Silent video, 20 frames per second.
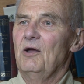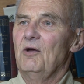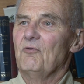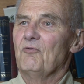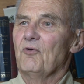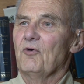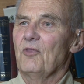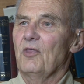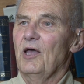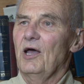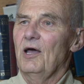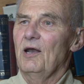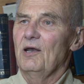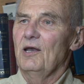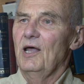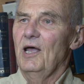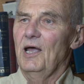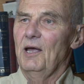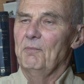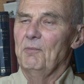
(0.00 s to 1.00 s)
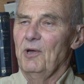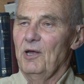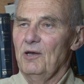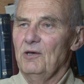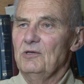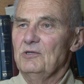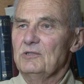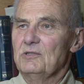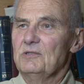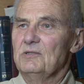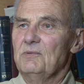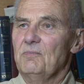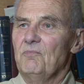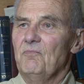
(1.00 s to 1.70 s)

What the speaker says: for that damage.